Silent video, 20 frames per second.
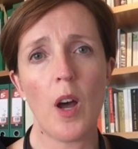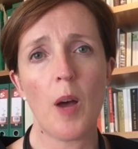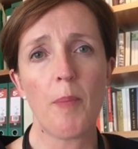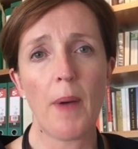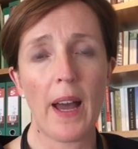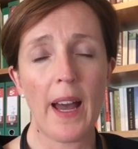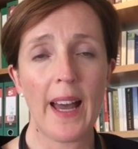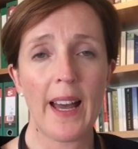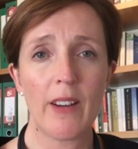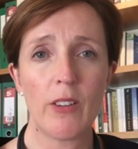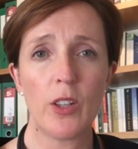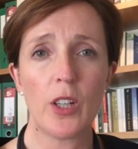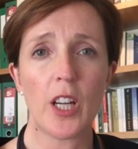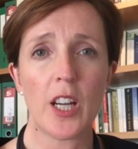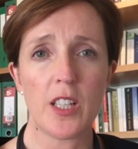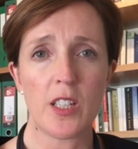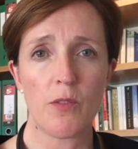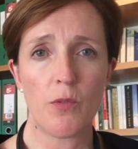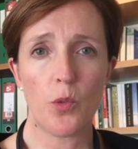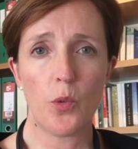about how you
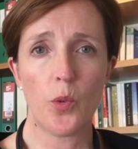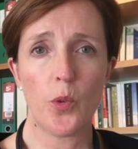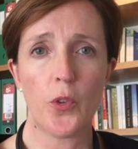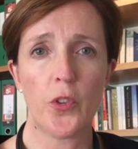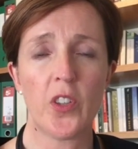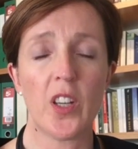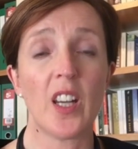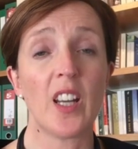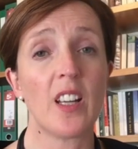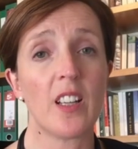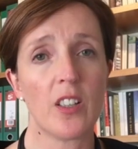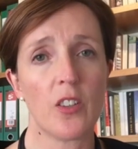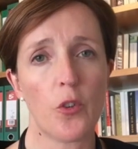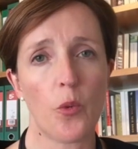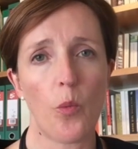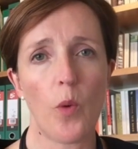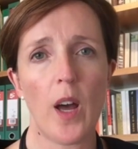get divorced in England and